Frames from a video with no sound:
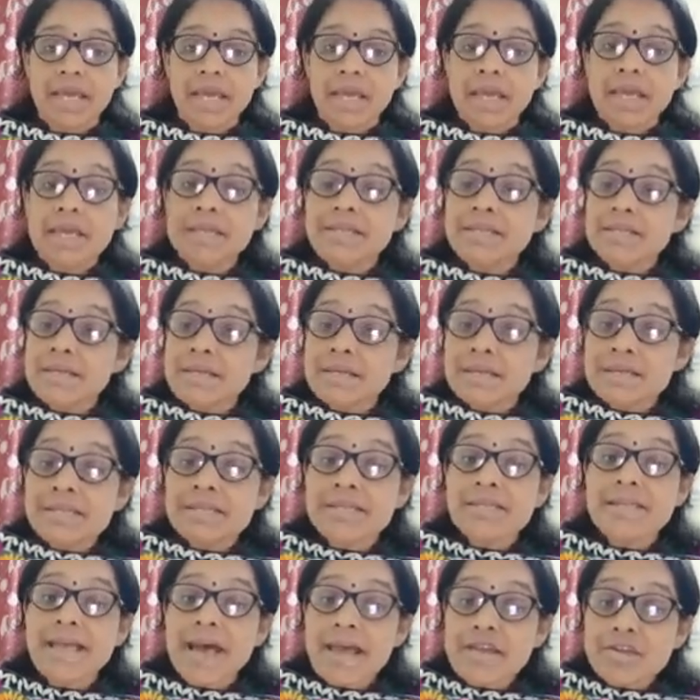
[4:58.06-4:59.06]
It is
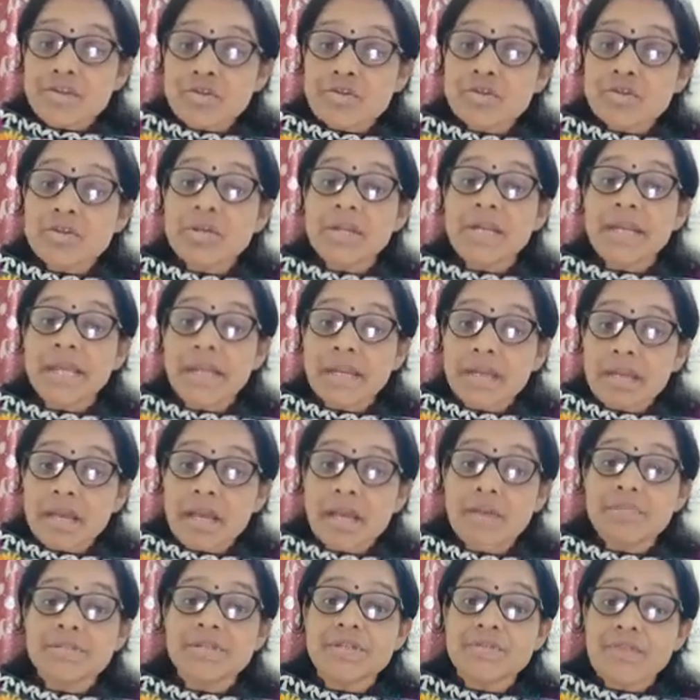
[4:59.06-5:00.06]
national
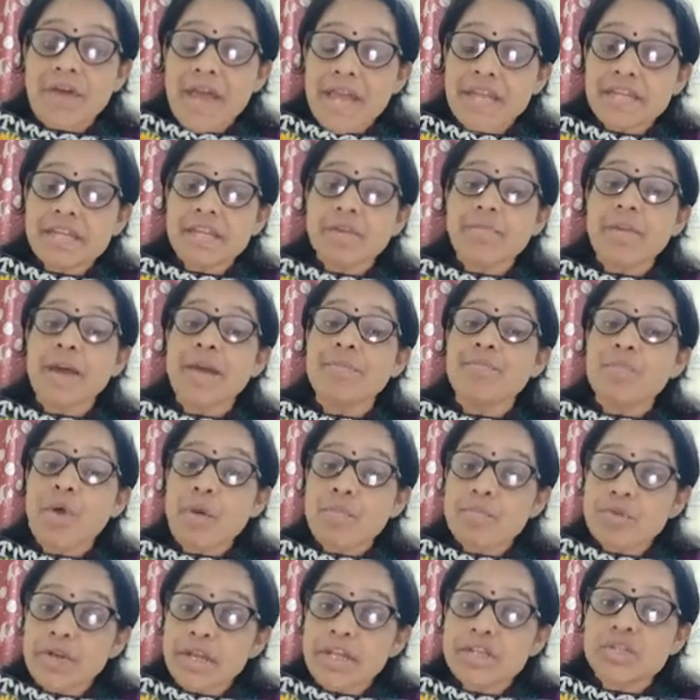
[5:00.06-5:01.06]
income divided by
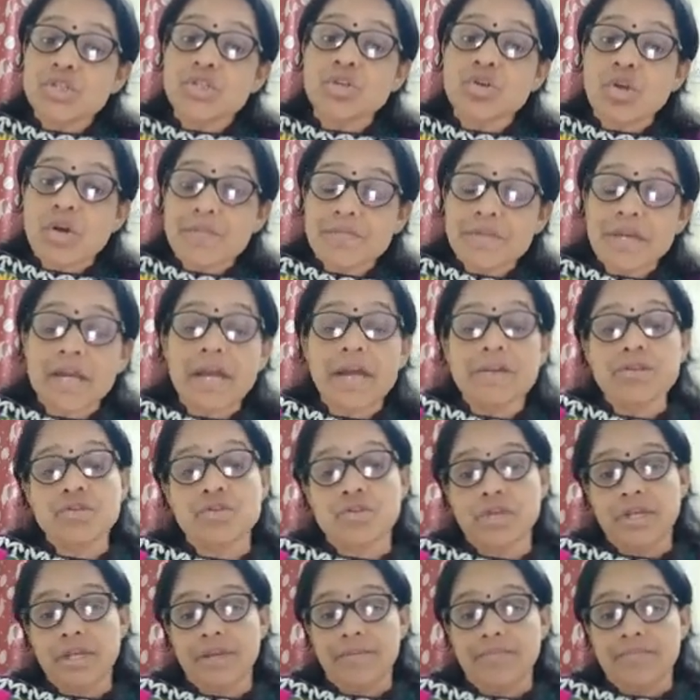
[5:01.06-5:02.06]
population of the
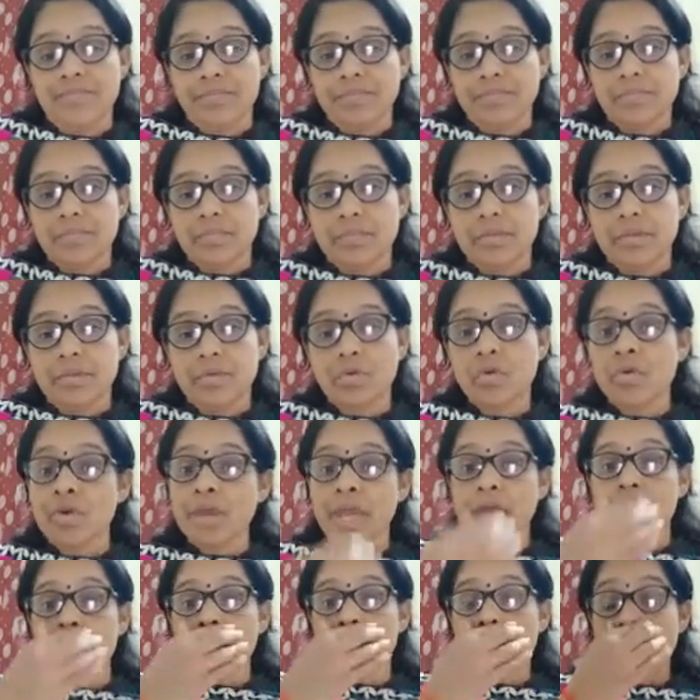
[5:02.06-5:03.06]
country.
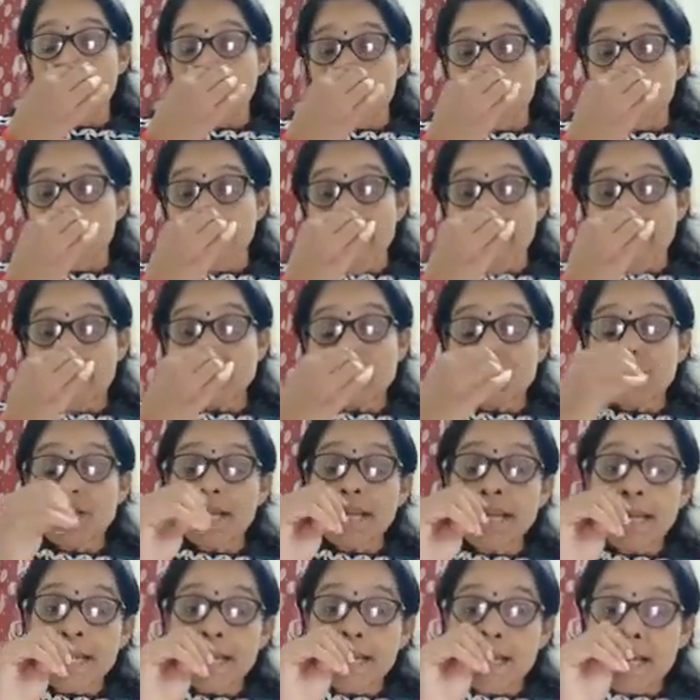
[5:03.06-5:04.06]
Okay, national
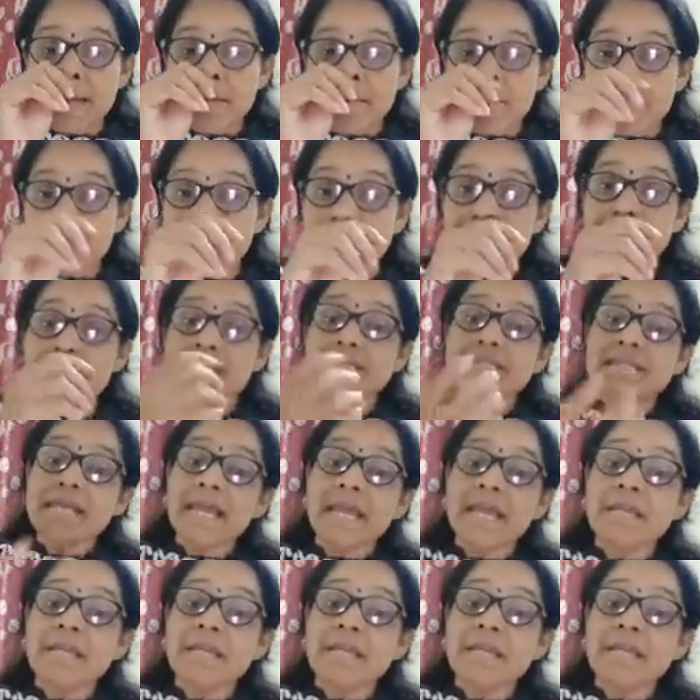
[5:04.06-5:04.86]
income means the